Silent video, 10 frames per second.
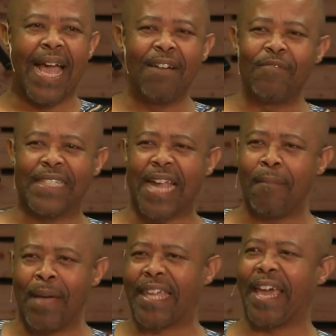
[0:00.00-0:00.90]
every
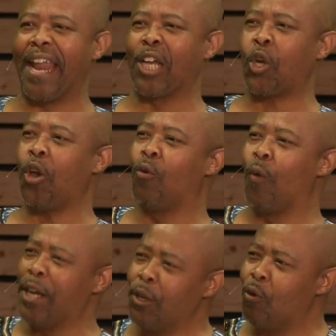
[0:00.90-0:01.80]
time I can assure you,
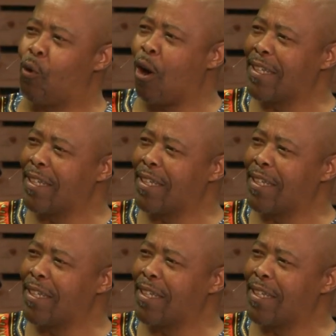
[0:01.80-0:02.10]
when you go